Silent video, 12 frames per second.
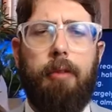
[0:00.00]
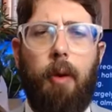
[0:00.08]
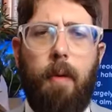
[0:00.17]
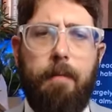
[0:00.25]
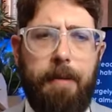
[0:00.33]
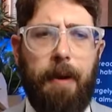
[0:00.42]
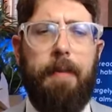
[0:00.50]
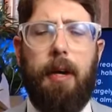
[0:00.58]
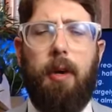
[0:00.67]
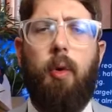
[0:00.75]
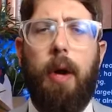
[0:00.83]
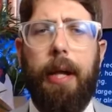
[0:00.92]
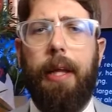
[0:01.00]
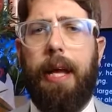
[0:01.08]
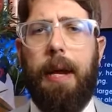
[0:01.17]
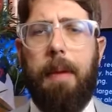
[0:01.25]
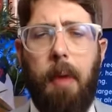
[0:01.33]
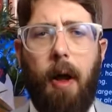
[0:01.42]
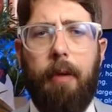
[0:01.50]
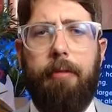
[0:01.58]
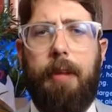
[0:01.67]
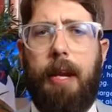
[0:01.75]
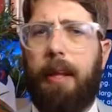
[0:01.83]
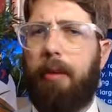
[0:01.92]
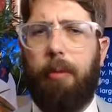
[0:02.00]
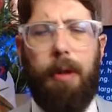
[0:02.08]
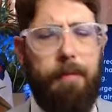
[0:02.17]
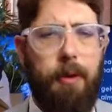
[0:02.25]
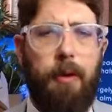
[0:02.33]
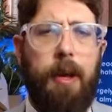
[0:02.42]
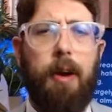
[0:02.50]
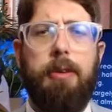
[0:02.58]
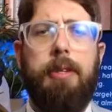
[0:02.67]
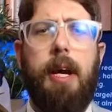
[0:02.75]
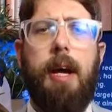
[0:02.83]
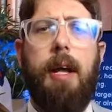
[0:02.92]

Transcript: so very, very quickly in Boston, at least within a few years,